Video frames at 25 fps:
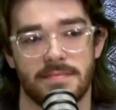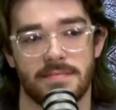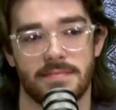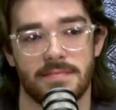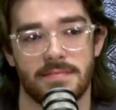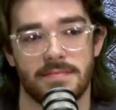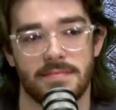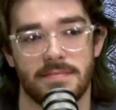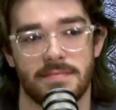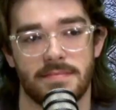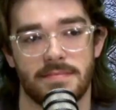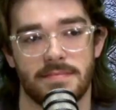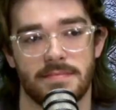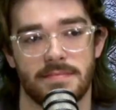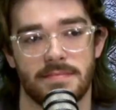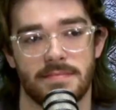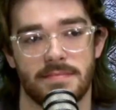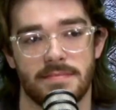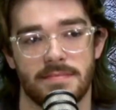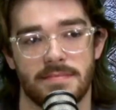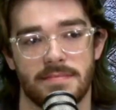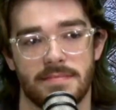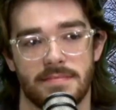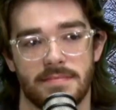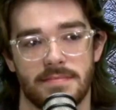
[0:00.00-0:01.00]

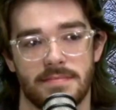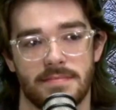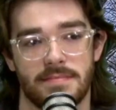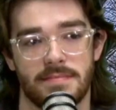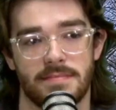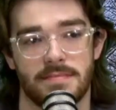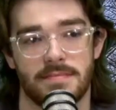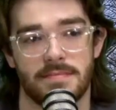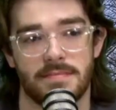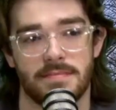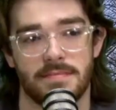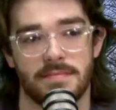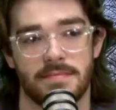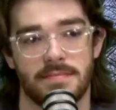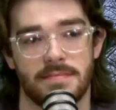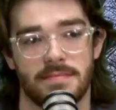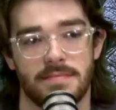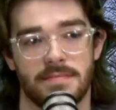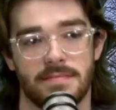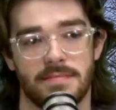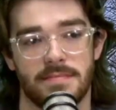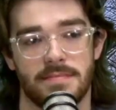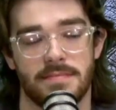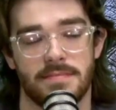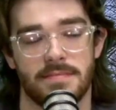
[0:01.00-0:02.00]

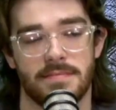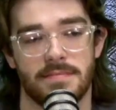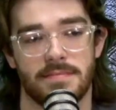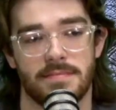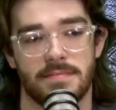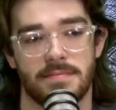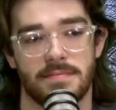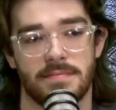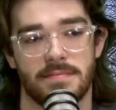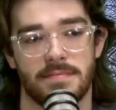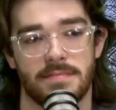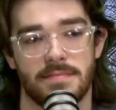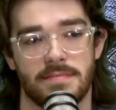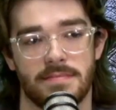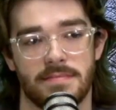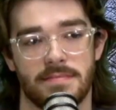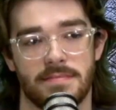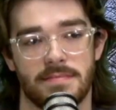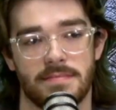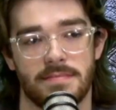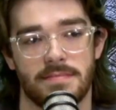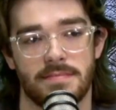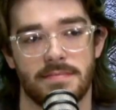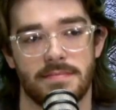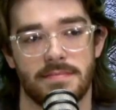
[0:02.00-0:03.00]

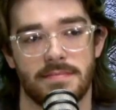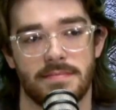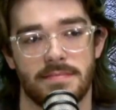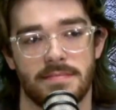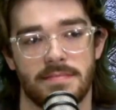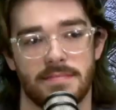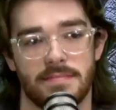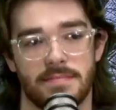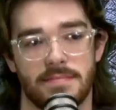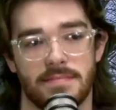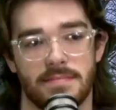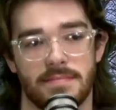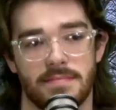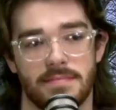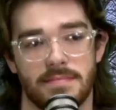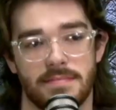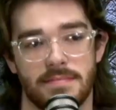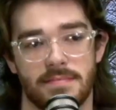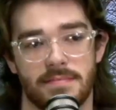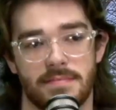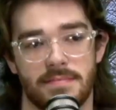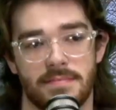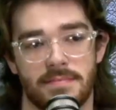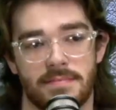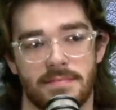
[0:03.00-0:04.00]
(not speaking)